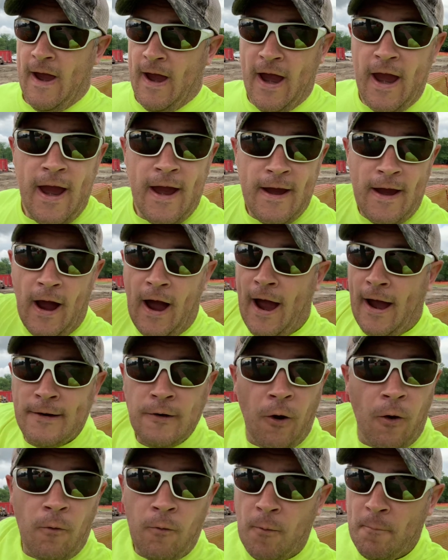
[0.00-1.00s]
Hey, I
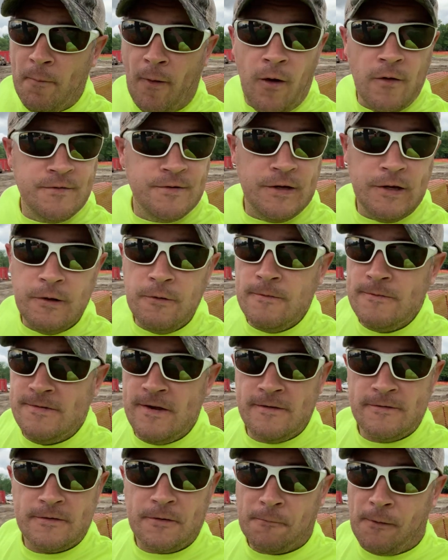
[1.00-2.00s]
know a bunch of you
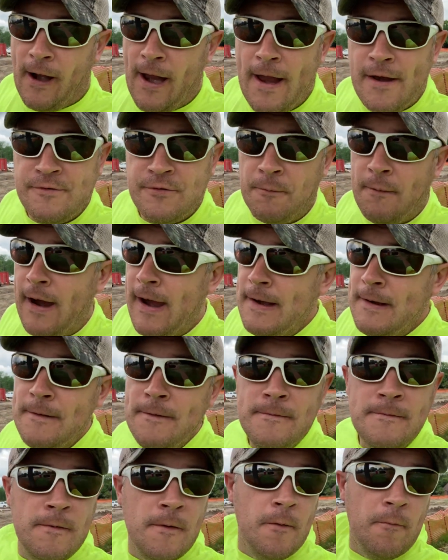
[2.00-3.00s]
just
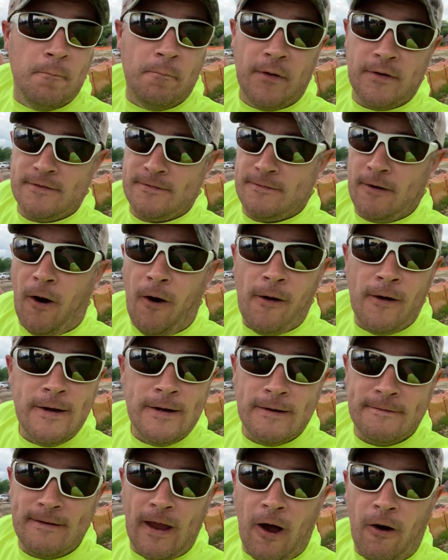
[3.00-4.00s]
graduated, but sorry
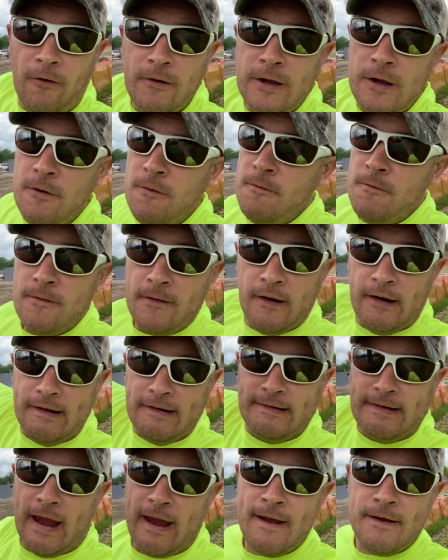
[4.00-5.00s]
to tell you,
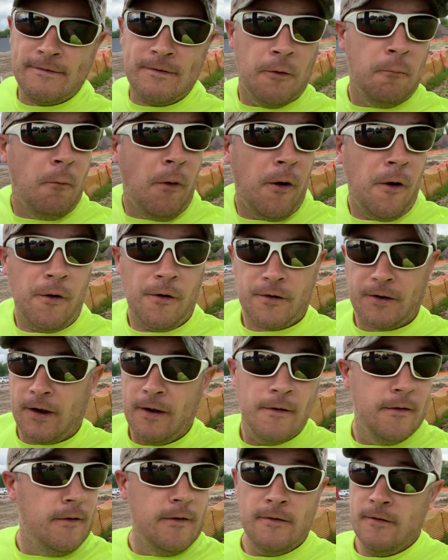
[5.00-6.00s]
get to work.
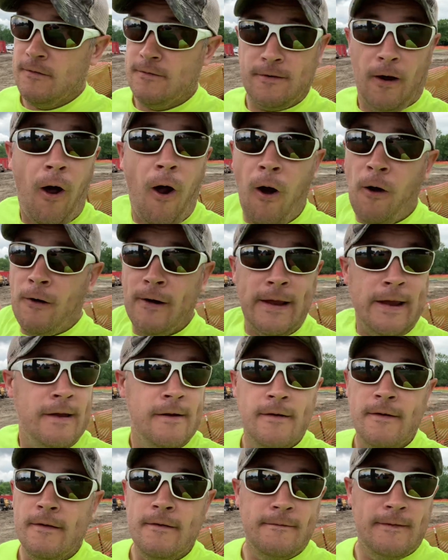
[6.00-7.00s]
Sorry,
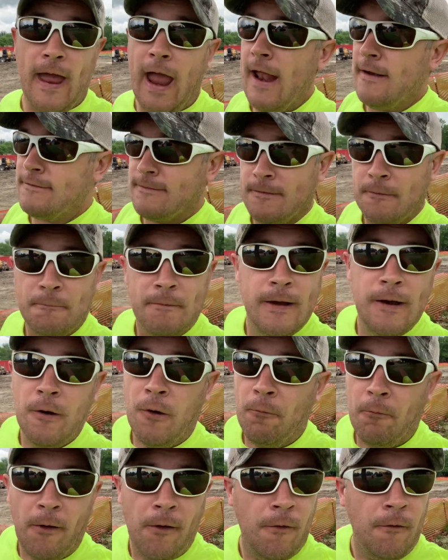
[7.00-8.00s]
that's the
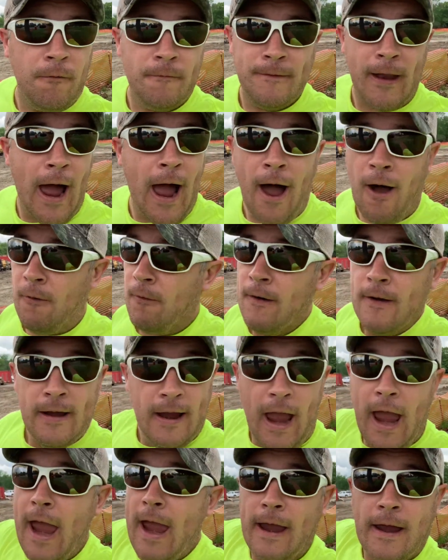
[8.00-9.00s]
real world now.
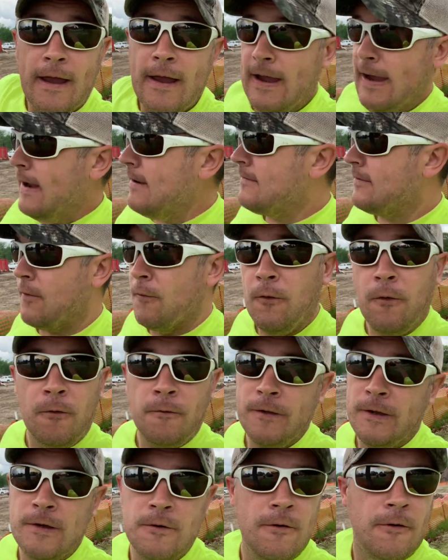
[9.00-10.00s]
Hey, it's cool
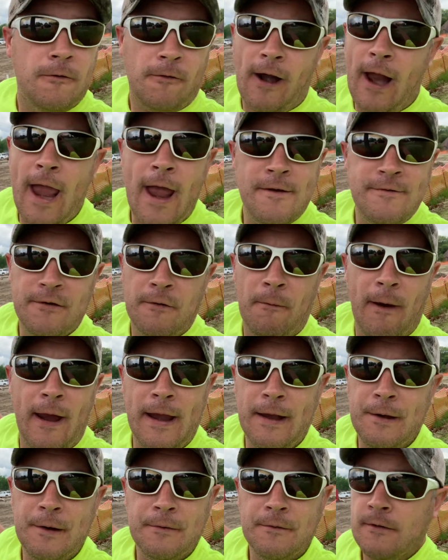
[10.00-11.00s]
that you
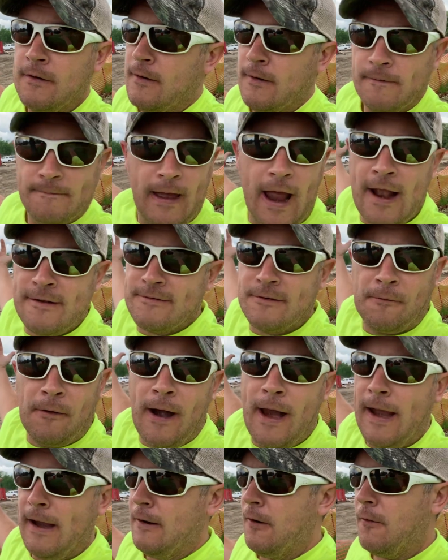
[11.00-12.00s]
graduated. That's
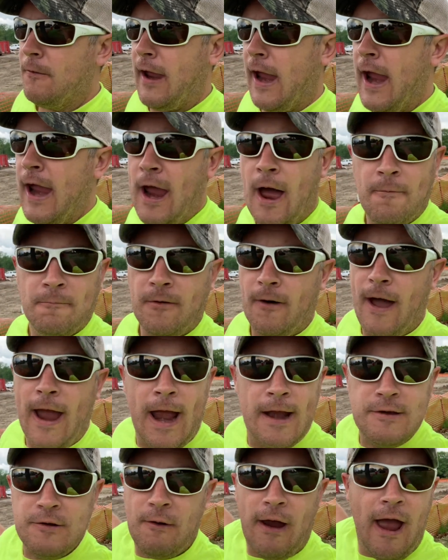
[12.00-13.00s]
great, okay? I'm
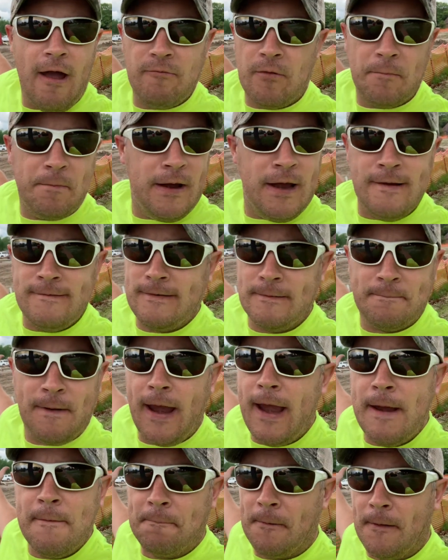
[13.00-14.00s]
glad you have a piece of
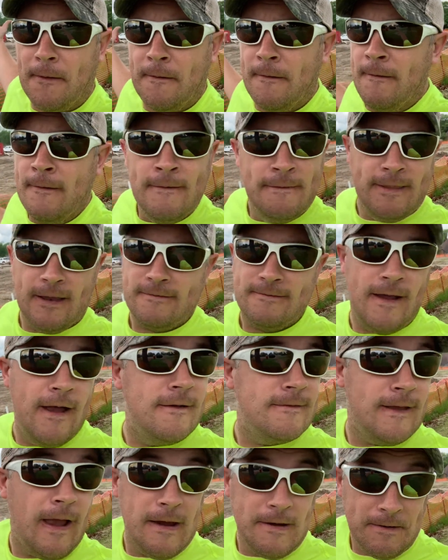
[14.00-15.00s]
paper that
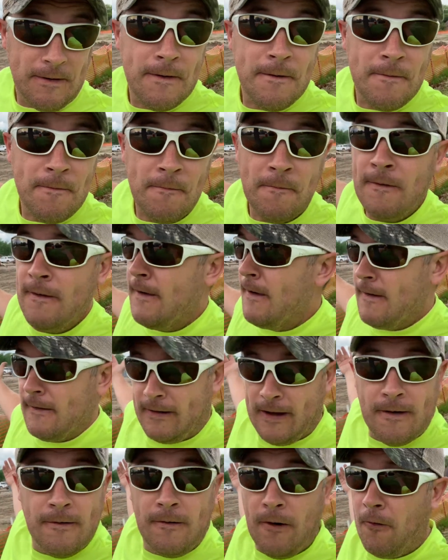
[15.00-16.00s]
says that you
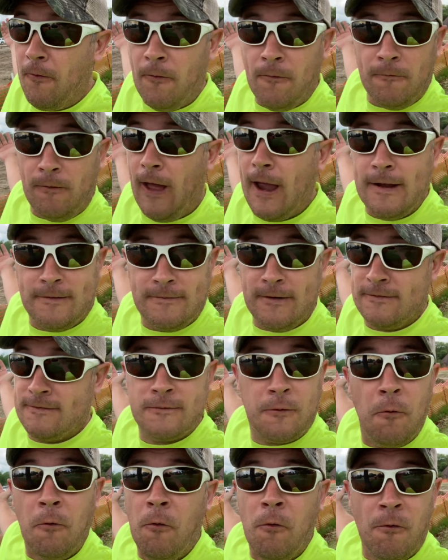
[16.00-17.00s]
can go, like, to
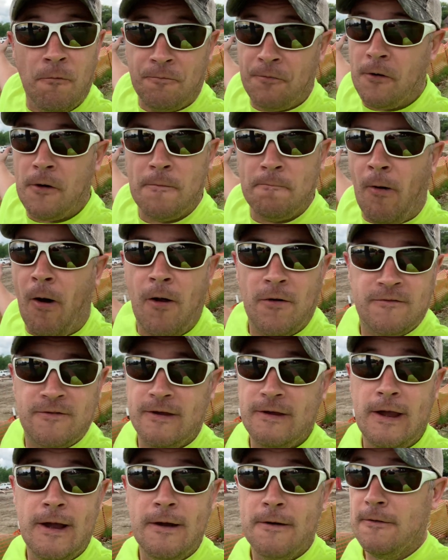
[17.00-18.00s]
school for a bunch
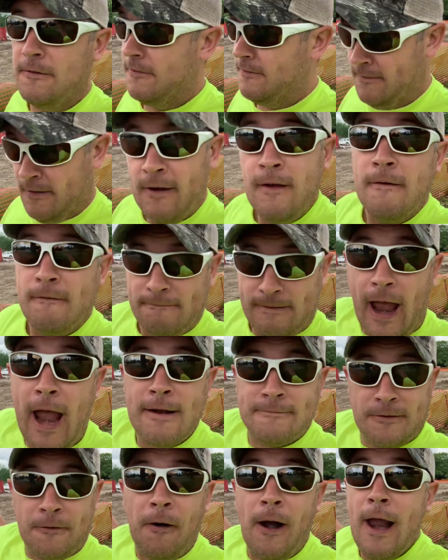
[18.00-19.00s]
of years.
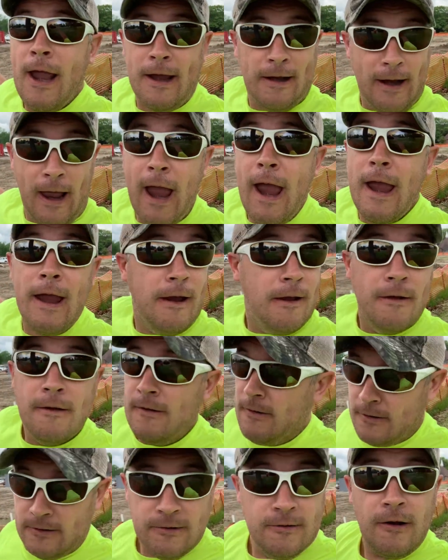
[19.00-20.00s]
That's great. Hey,
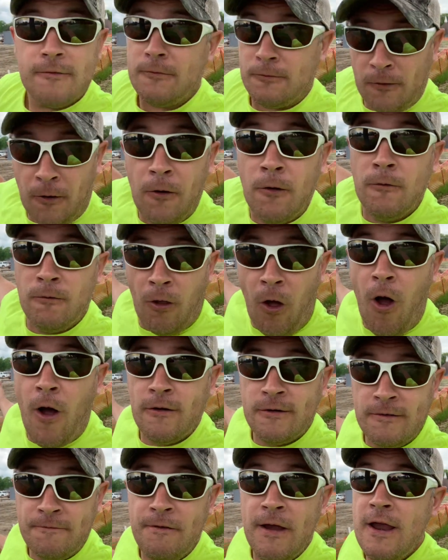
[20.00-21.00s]
you just learned
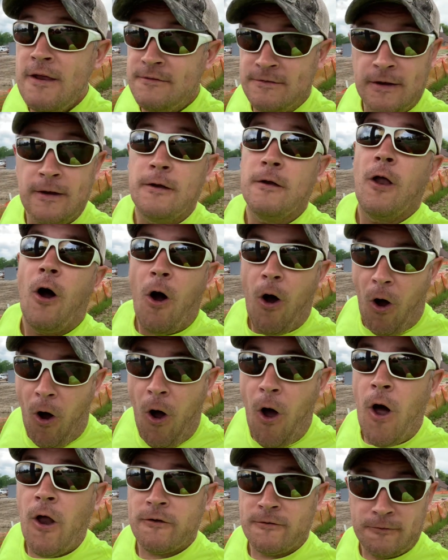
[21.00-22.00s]
long division.
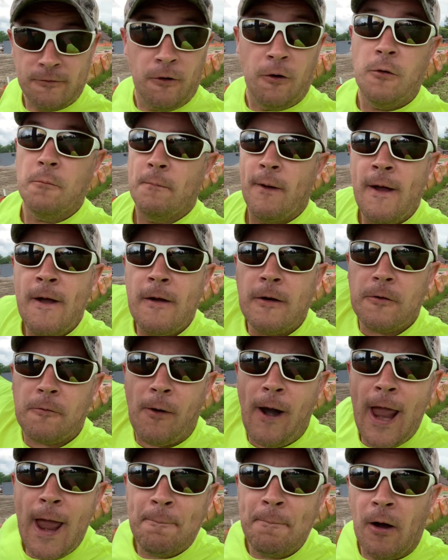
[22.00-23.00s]
Awesome.
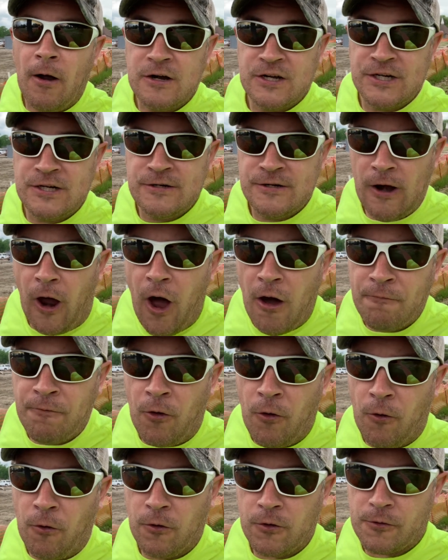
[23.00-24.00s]
Grab a
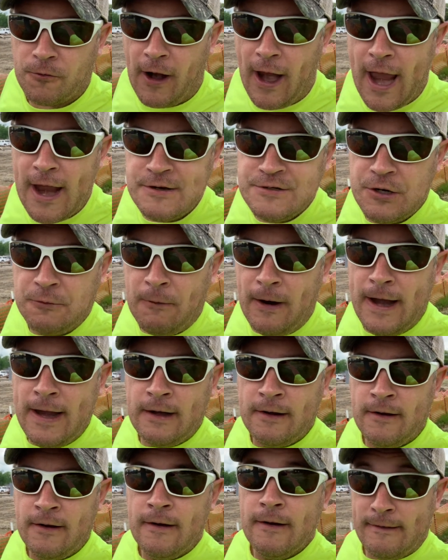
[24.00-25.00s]
shovel,
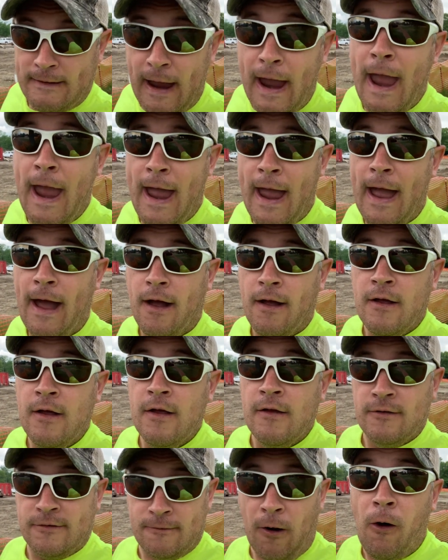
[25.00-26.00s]
graduate. Yeah,
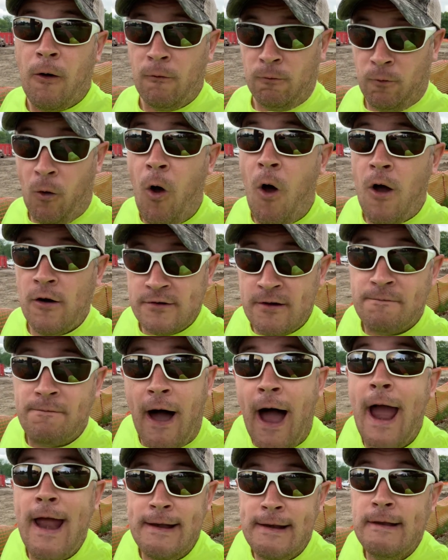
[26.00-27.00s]
start long
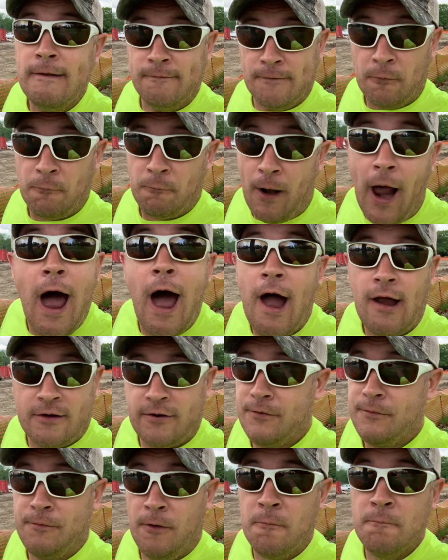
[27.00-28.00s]
dividing the rocks
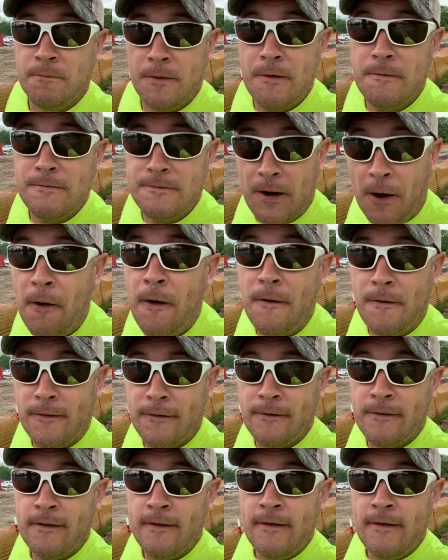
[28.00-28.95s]
from the dirt.